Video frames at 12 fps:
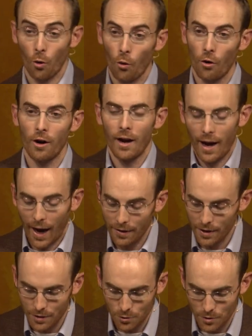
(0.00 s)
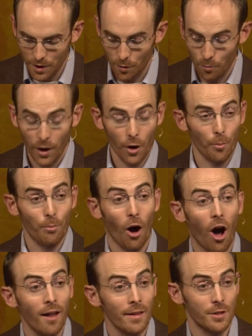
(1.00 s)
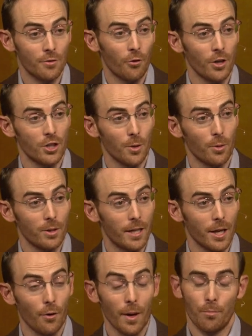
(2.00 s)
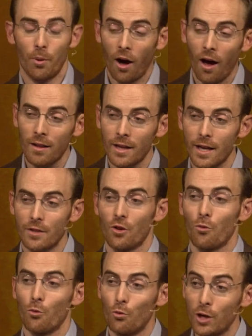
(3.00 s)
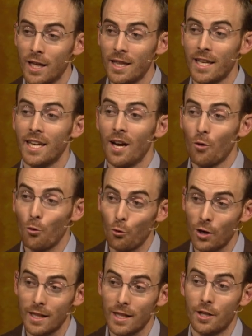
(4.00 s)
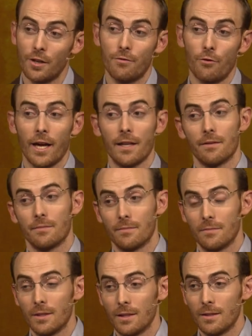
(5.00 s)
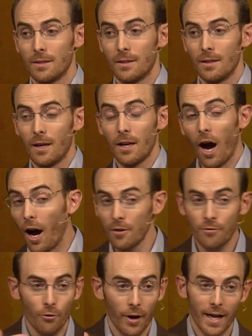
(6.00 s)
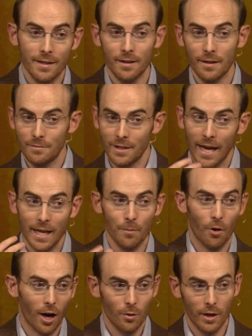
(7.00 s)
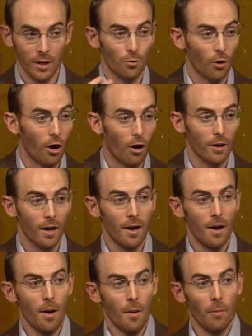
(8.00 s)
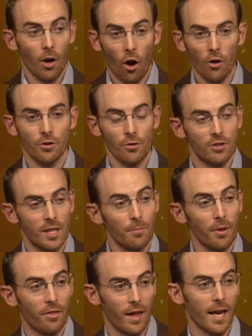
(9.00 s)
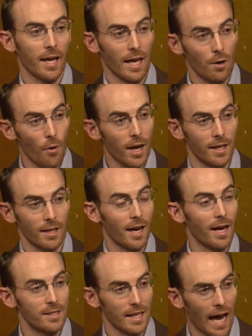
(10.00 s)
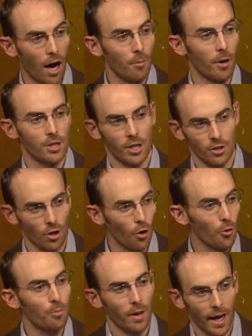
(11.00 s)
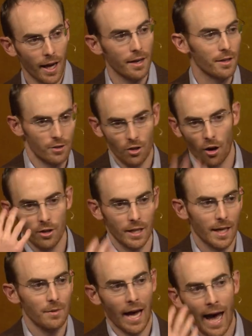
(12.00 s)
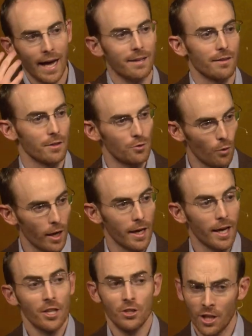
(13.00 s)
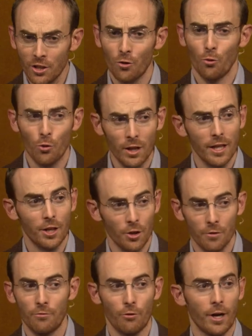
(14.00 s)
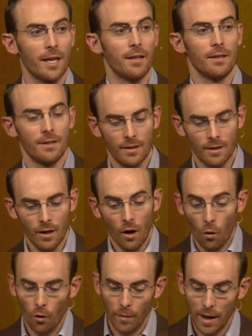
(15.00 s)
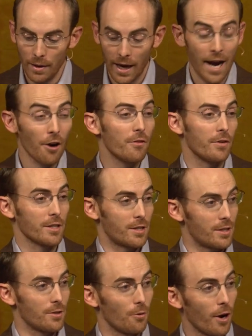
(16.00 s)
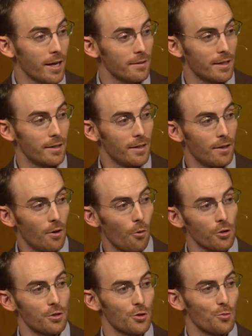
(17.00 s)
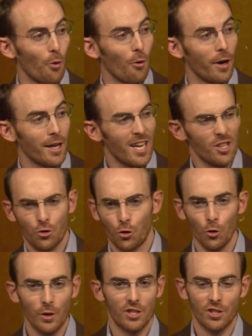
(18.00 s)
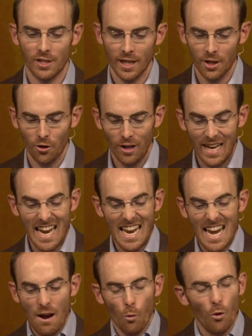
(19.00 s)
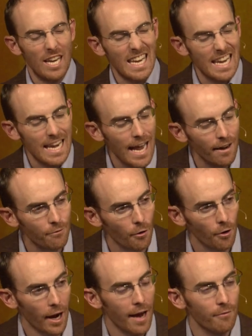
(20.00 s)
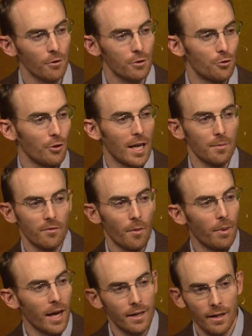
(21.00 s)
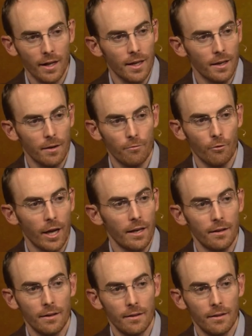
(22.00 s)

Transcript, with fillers: Or, I think this one's even better, Polly's friendship with Diggory. Polly is a really, really good friend. Unafraid to take him on when he's wrong, but also sympathetic and recognizing how much his own pain is causing him to act in this way. She's a really good friend. Or maybe Aravis, right? Horse and his boy, true as steel, would never, ever dream of abandoning a friend.